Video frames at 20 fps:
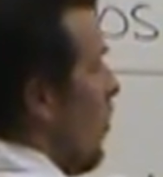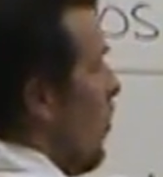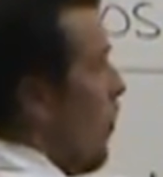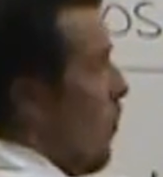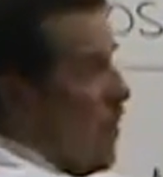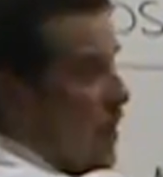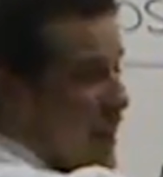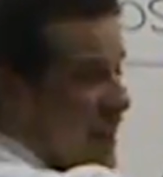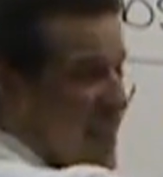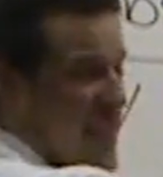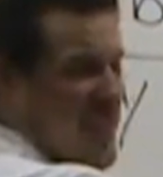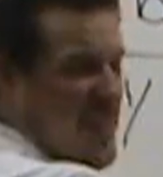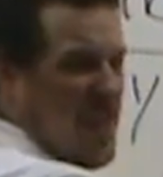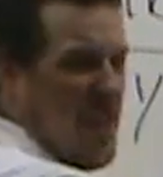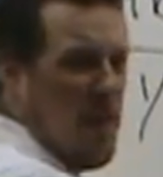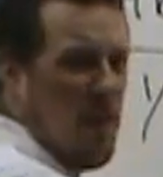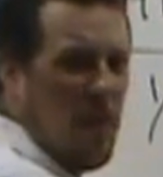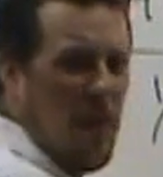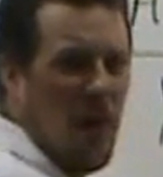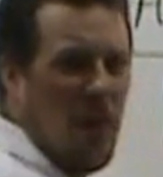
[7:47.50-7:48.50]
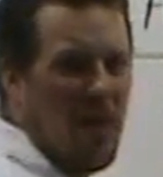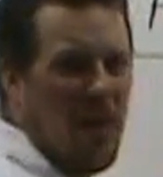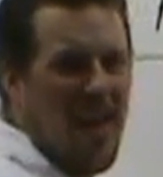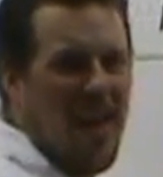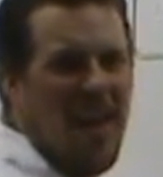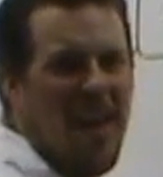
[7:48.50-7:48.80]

what did I say about